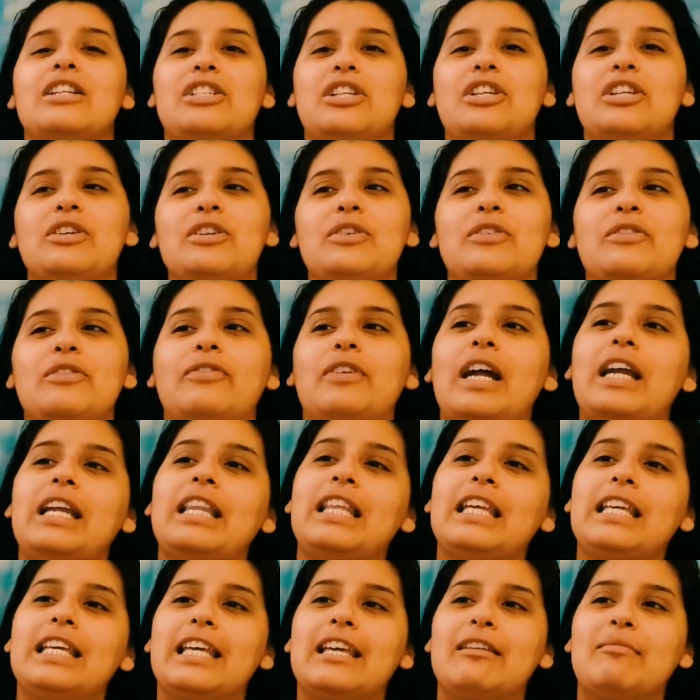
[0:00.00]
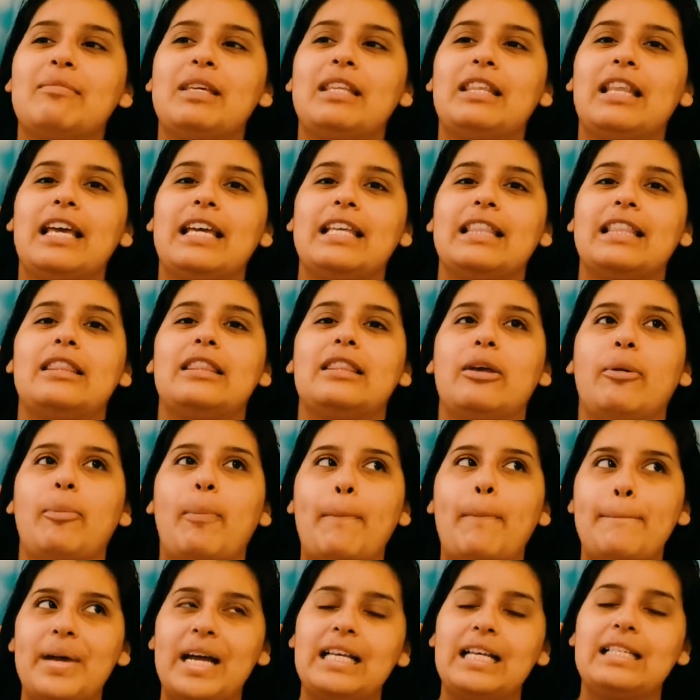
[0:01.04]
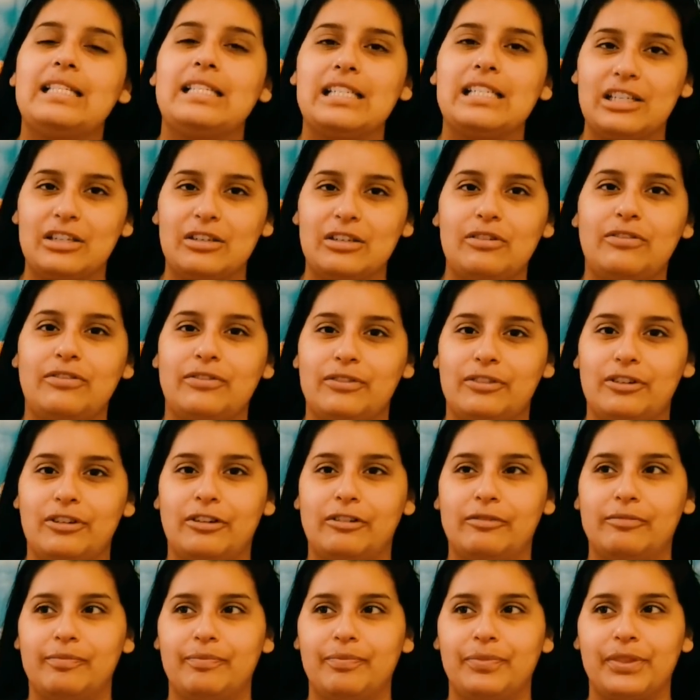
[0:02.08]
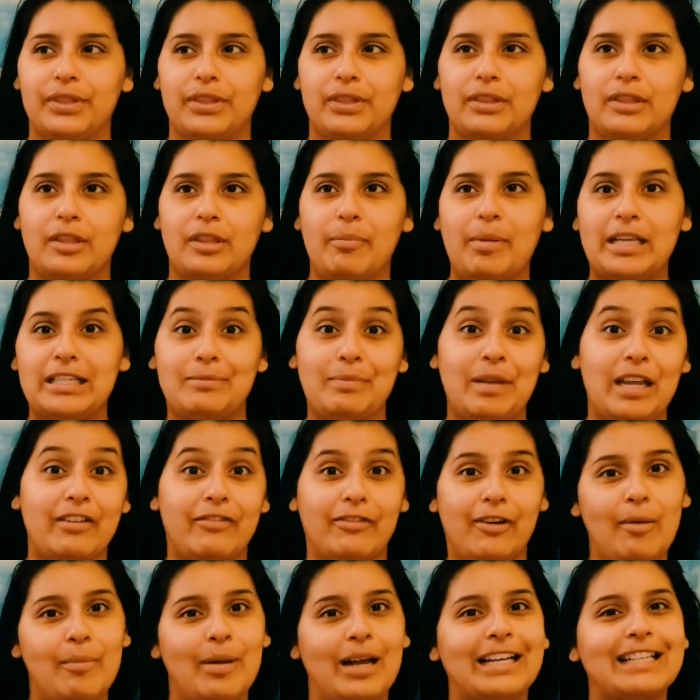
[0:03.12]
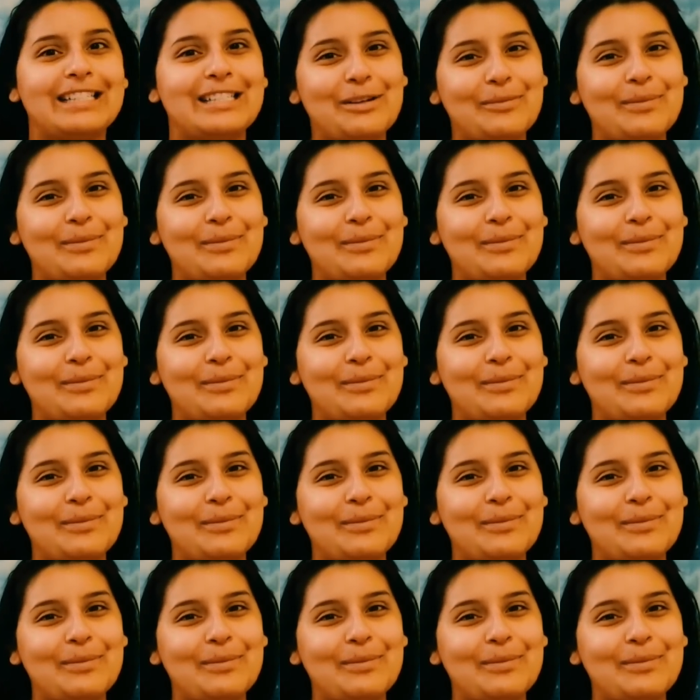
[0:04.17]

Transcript: to finally get me like the best deal for the best bang for a buck.